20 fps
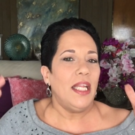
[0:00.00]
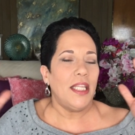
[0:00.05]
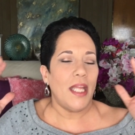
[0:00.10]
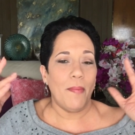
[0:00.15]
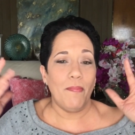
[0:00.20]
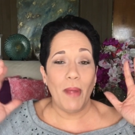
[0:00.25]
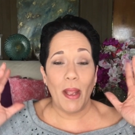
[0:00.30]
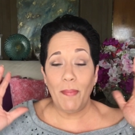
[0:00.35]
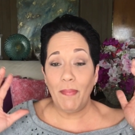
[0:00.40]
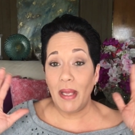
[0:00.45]

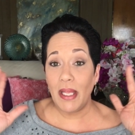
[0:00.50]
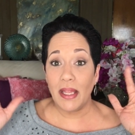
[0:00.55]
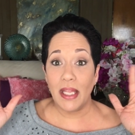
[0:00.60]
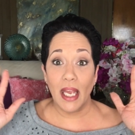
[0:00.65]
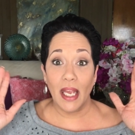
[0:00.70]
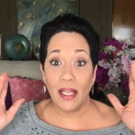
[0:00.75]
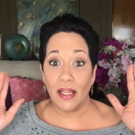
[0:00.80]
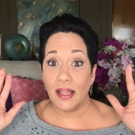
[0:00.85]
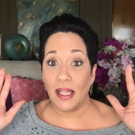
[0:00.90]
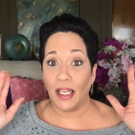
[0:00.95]
that made me
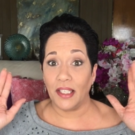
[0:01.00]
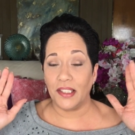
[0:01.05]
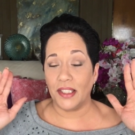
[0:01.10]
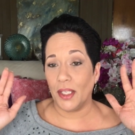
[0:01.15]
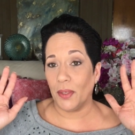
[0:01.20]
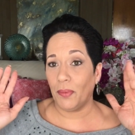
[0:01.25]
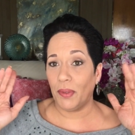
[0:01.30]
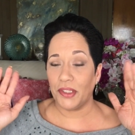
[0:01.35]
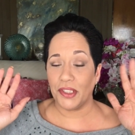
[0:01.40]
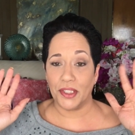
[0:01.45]
think that
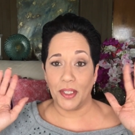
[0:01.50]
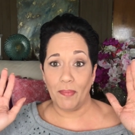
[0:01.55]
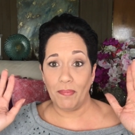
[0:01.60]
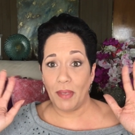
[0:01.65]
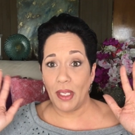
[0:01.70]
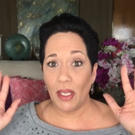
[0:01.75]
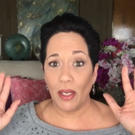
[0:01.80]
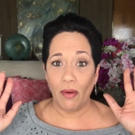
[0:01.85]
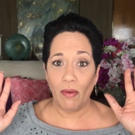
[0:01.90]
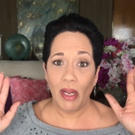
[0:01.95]
there was
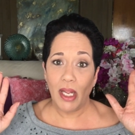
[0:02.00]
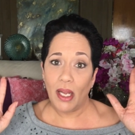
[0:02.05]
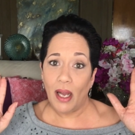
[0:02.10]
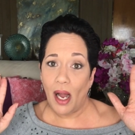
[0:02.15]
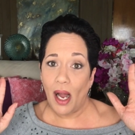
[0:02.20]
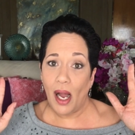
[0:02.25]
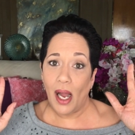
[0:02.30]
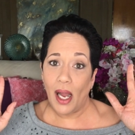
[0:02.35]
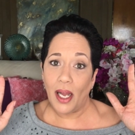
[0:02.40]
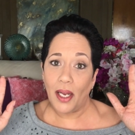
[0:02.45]
something going
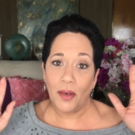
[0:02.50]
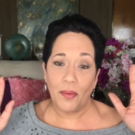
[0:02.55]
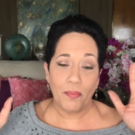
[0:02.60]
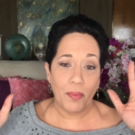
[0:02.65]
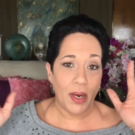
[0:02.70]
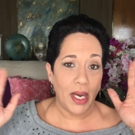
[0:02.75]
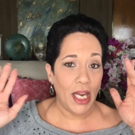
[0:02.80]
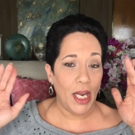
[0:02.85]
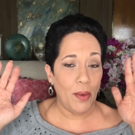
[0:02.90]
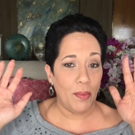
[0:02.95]
on
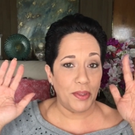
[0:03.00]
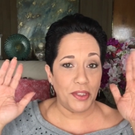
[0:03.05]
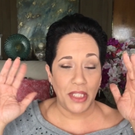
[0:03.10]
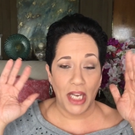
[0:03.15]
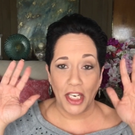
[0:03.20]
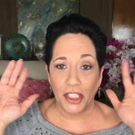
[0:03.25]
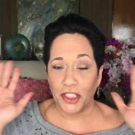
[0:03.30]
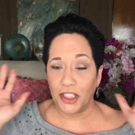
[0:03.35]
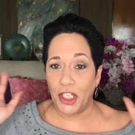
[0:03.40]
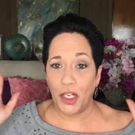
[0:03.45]
where it was
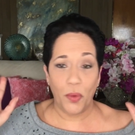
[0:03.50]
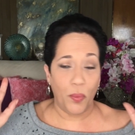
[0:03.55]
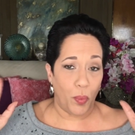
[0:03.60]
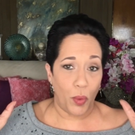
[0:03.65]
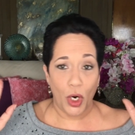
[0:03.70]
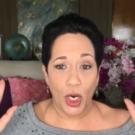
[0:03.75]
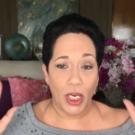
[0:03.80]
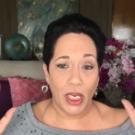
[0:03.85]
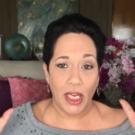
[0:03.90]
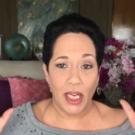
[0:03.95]
actually
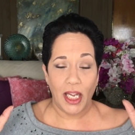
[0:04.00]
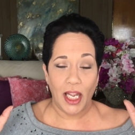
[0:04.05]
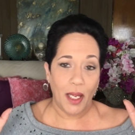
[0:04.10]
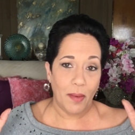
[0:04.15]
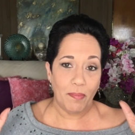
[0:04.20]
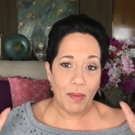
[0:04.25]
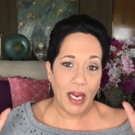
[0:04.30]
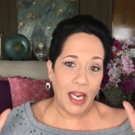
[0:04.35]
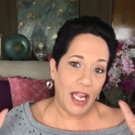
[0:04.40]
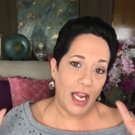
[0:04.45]
working
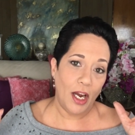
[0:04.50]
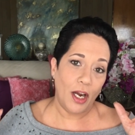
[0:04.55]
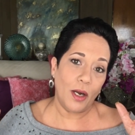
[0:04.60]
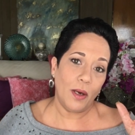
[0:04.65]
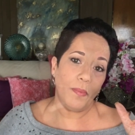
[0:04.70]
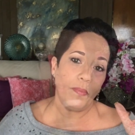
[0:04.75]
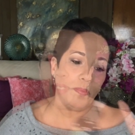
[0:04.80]
in my hair.